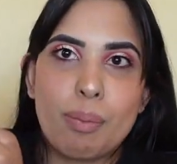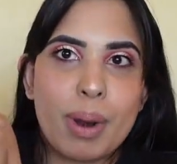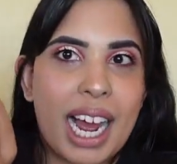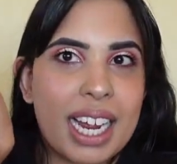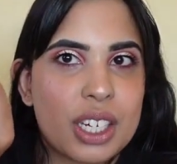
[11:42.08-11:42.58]

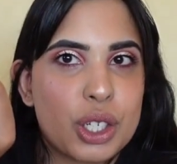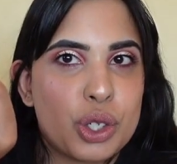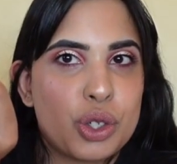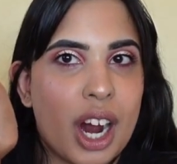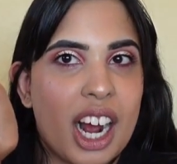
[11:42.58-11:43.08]
black
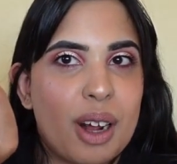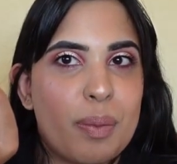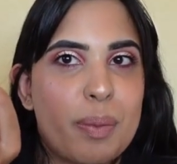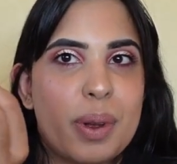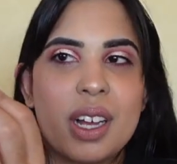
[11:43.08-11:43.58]
strap.
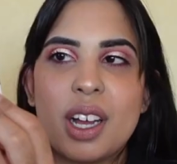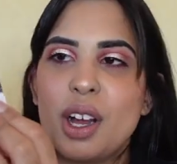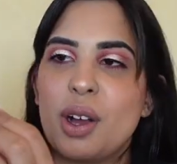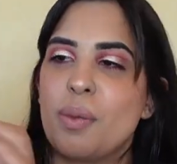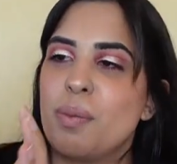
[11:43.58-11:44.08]

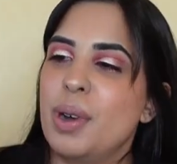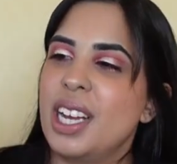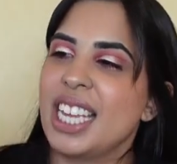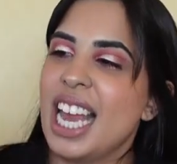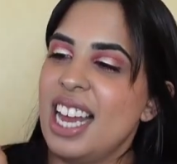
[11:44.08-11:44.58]

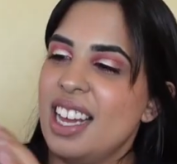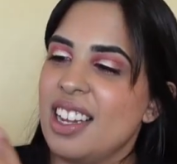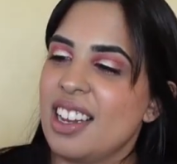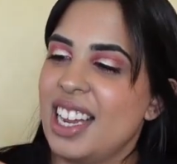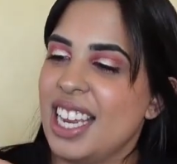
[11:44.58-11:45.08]
But
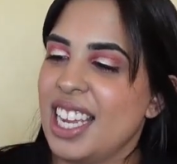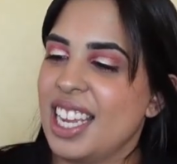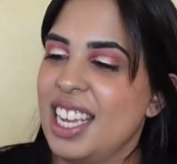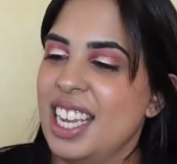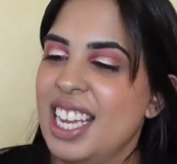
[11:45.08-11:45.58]
yeah,
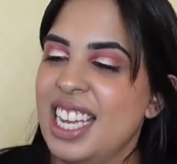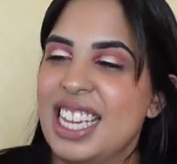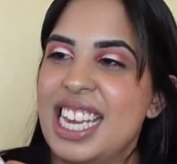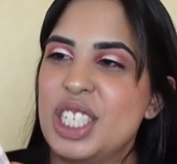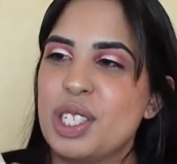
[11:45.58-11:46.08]
like
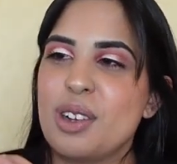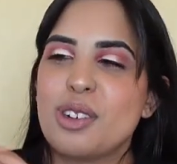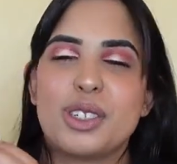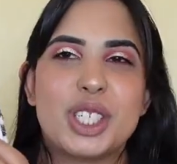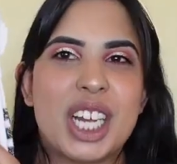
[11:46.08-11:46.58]
they just
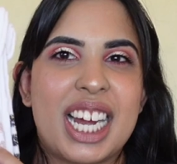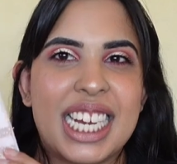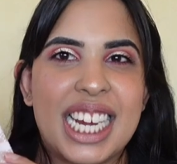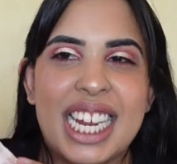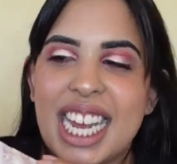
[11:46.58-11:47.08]
look all
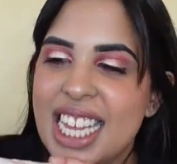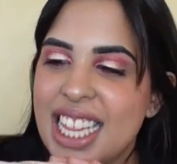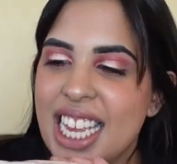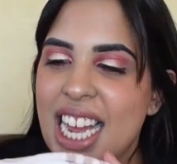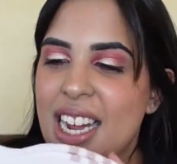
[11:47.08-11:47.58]
shiny
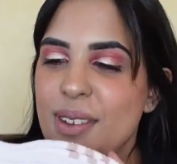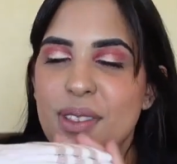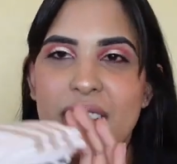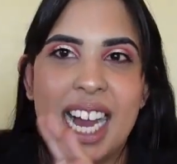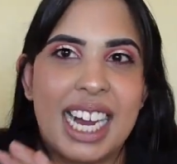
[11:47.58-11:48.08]
and they
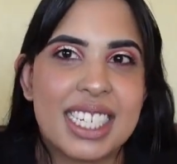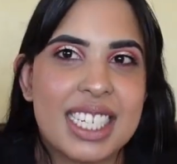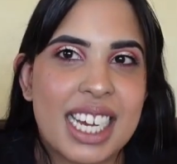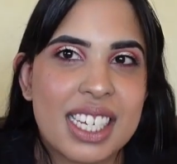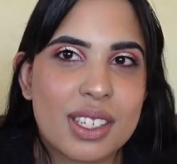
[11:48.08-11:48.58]
have the
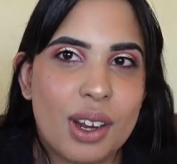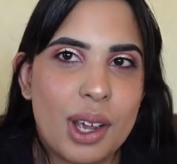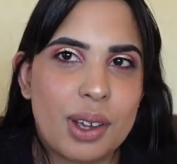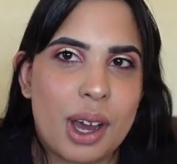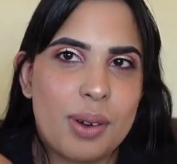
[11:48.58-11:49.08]
Adidas
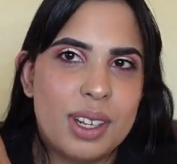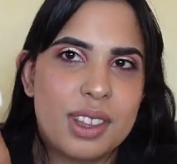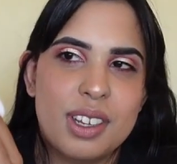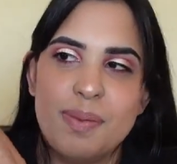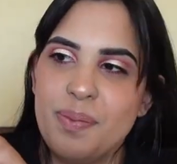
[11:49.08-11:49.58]
logo
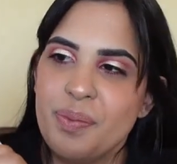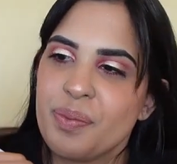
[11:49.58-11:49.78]
on them.